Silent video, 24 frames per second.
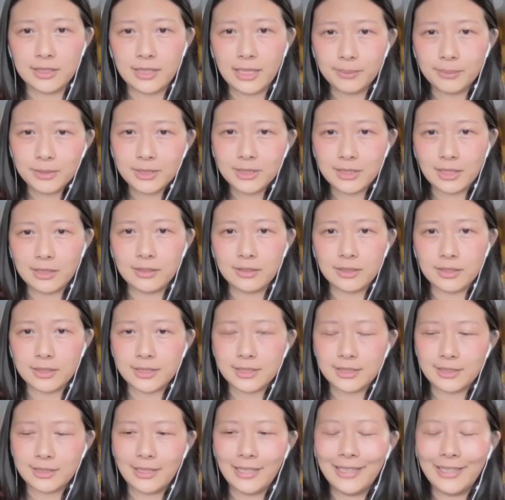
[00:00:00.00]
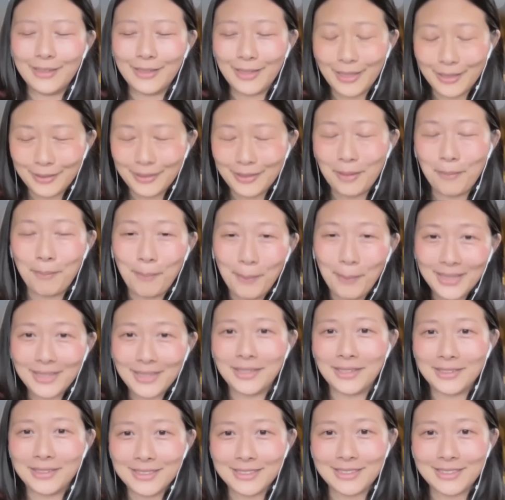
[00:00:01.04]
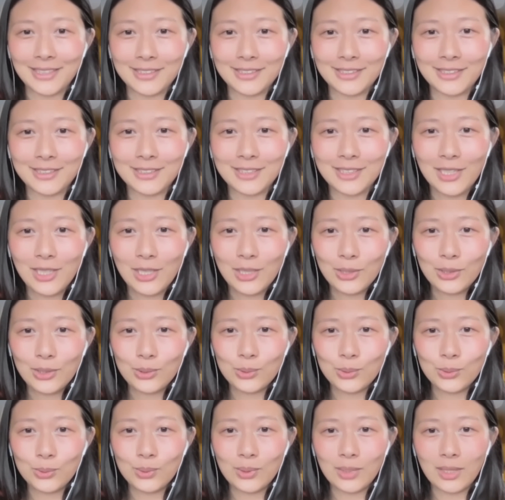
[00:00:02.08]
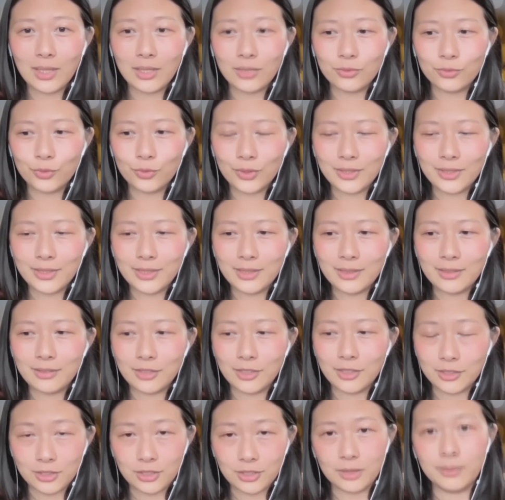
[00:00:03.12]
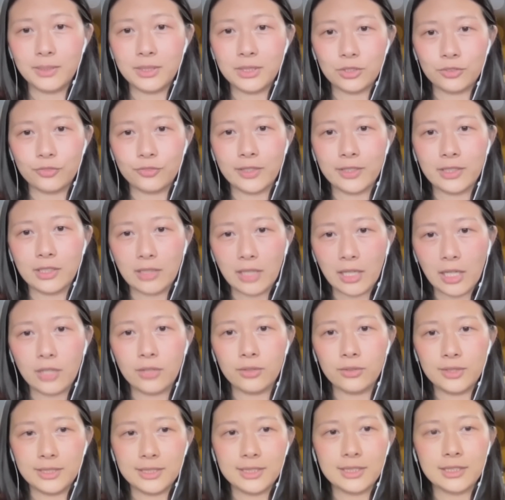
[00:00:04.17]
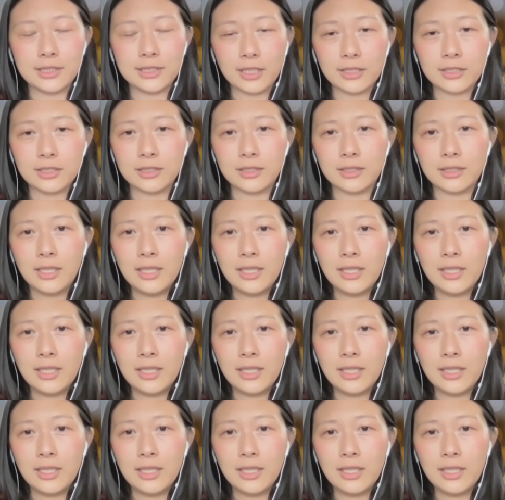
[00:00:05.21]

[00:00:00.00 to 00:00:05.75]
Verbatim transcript: I'm a scientist, and there are many other scientists who are really determined to find out how this started,